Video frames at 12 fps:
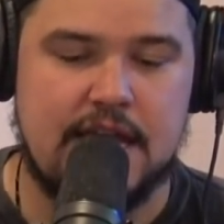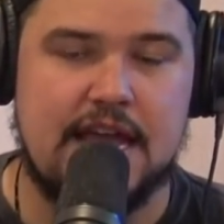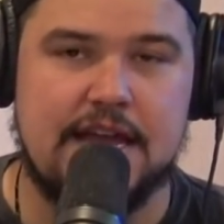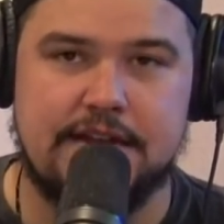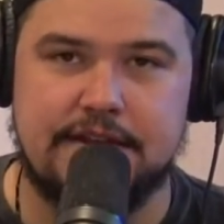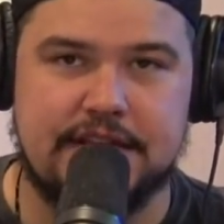
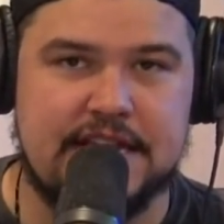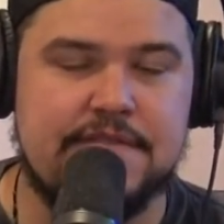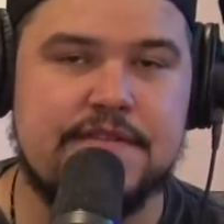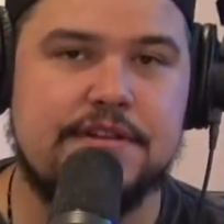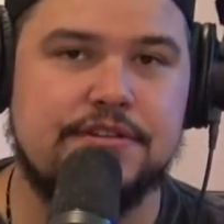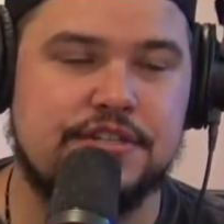And
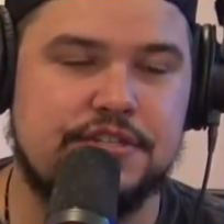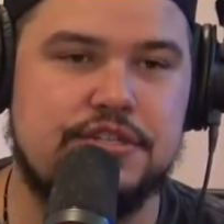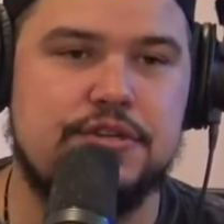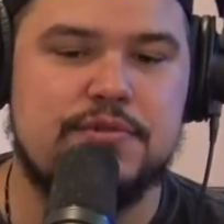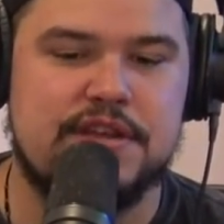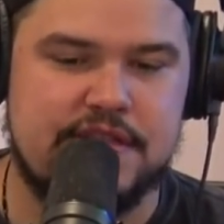even just
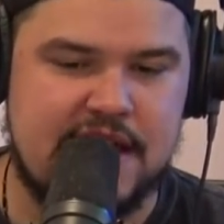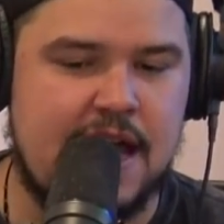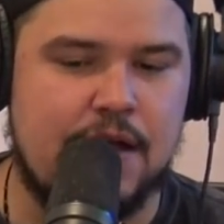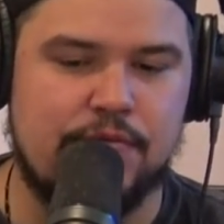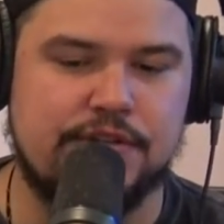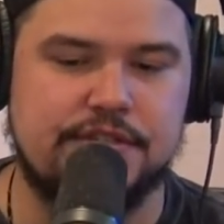doing
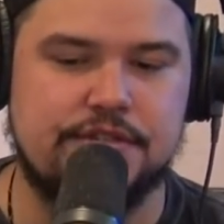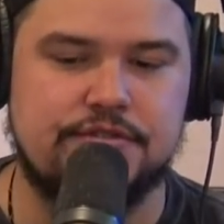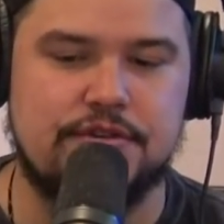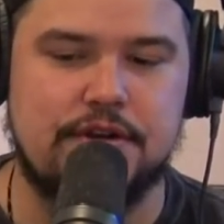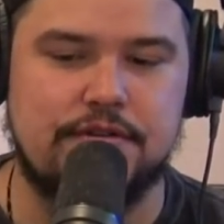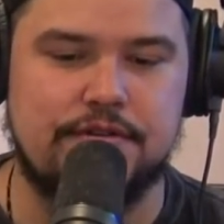that was a
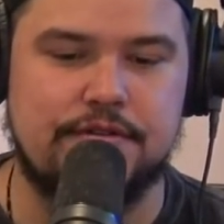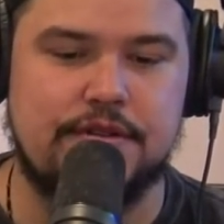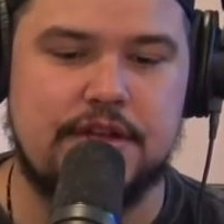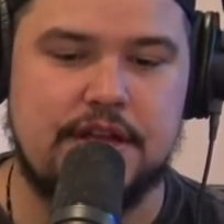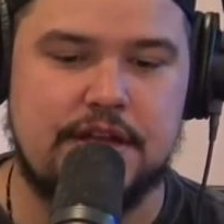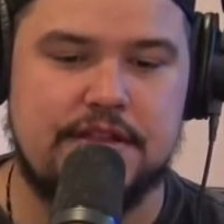
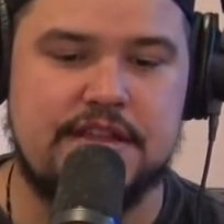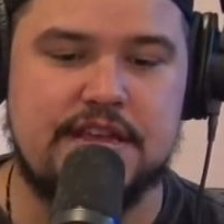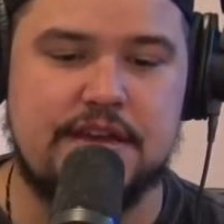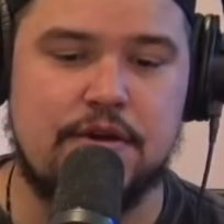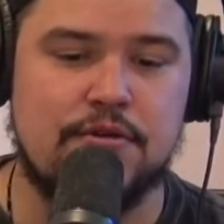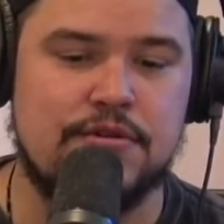struggle.
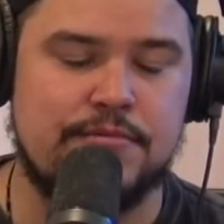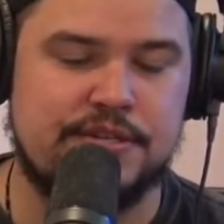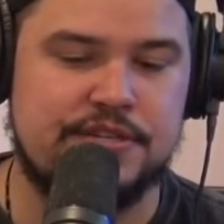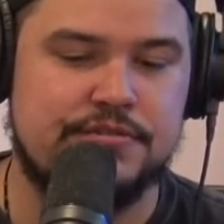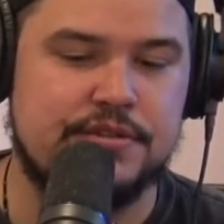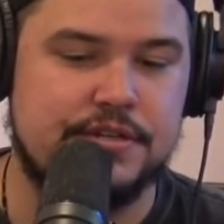The Oklahoma
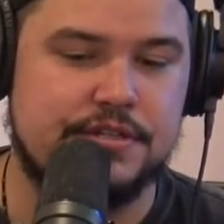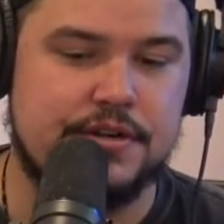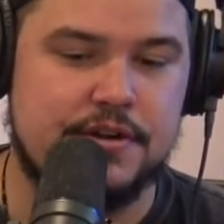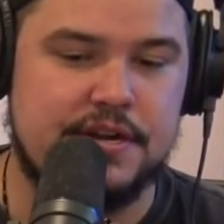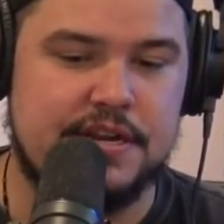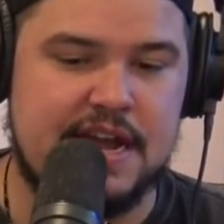District
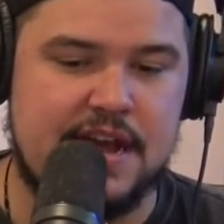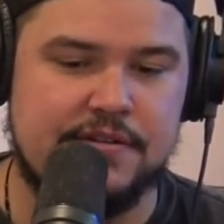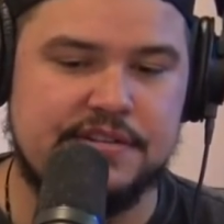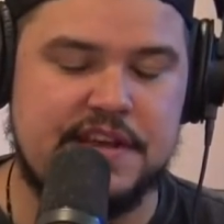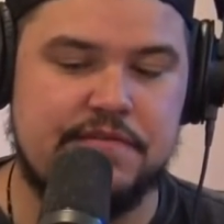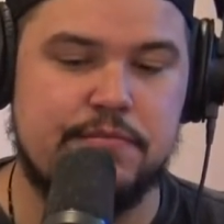Attorney
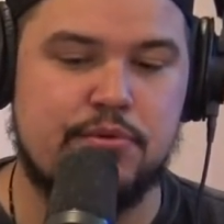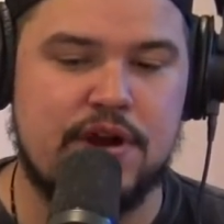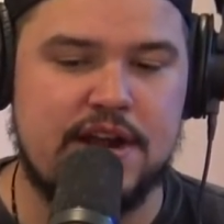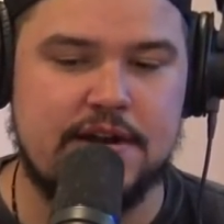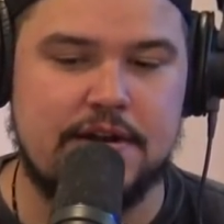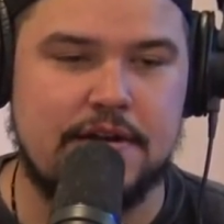now, David
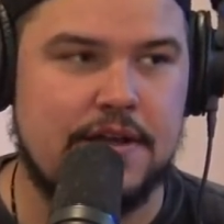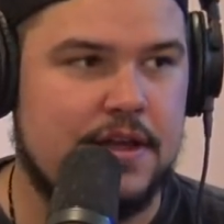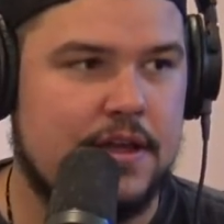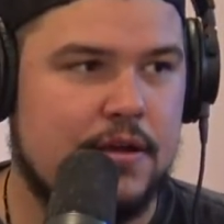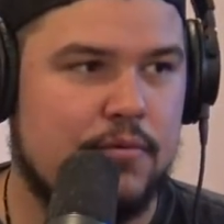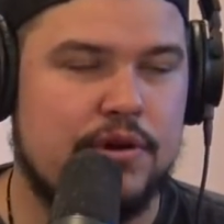Prater,
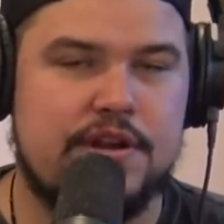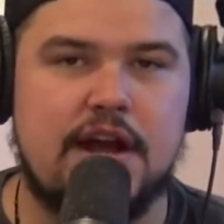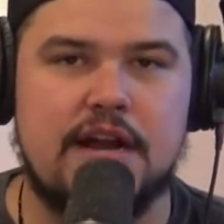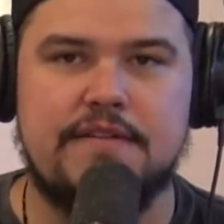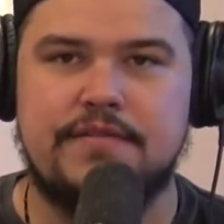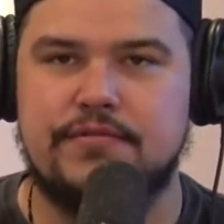would
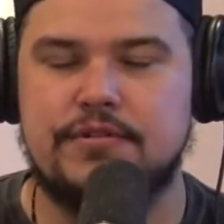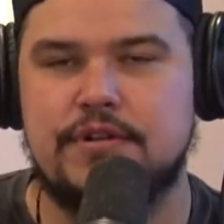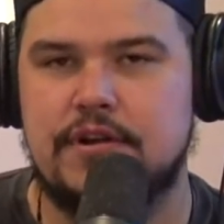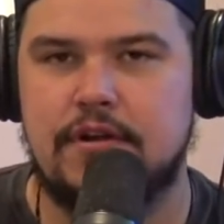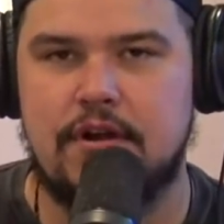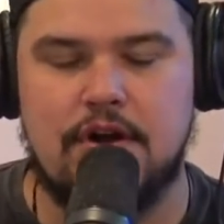not even
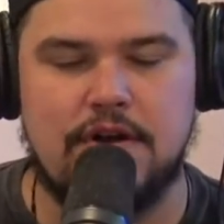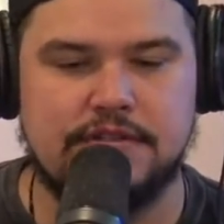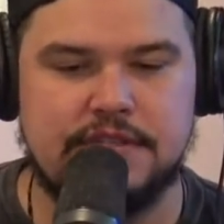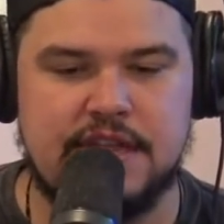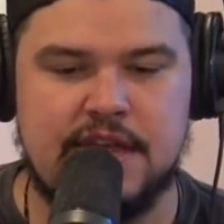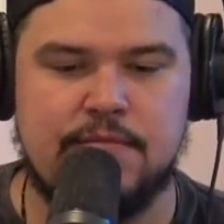return
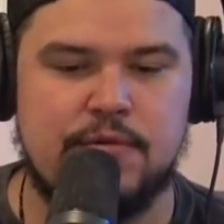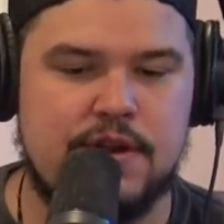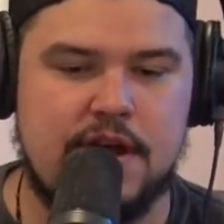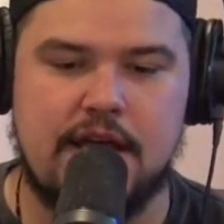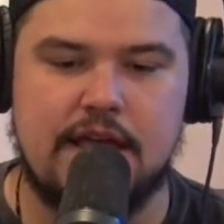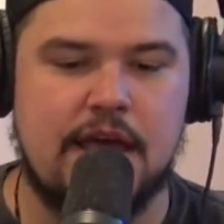calls to them, would
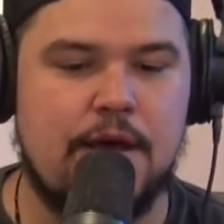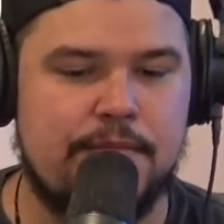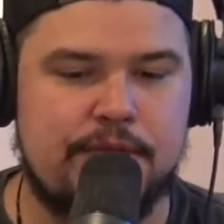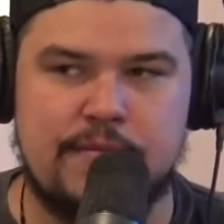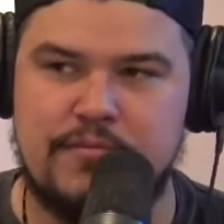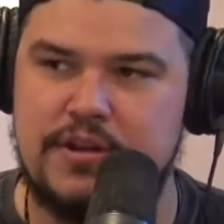not
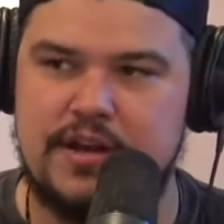help them,